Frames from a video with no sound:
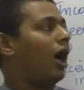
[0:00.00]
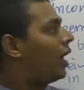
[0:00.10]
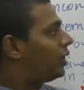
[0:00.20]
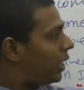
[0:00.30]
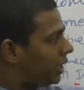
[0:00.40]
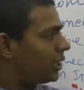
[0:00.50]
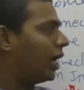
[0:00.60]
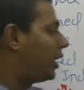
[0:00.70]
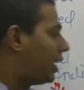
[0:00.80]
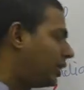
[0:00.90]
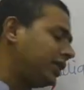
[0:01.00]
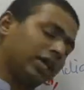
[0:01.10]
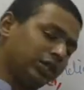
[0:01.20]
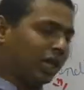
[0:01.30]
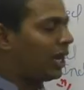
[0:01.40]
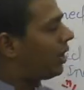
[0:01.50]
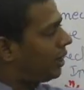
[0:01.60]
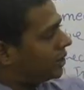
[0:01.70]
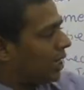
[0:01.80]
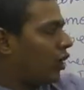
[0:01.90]
And they said in section
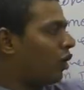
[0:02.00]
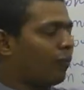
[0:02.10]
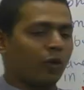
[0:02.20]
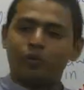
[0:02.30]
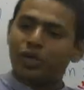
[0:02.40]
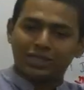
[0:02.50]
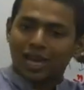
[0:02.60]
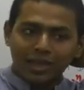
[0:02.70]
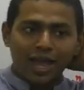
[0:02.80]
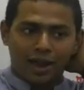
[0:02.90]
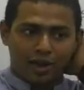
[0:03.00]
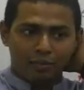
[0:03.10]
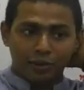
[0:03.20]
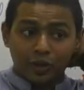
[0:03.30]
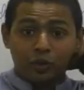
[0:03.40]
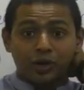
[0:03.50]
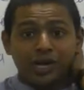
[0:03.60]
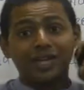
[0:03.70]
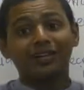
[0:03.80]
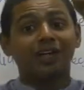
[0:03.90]
9 this kind of provisions are there. But the
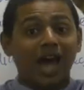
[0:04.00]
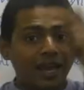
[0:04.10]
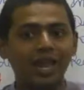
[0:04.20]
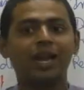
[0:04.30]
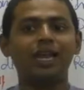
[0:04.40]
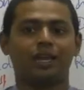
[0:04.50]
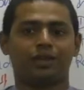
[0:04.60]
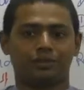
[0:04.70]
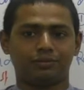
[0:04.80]
word is directly.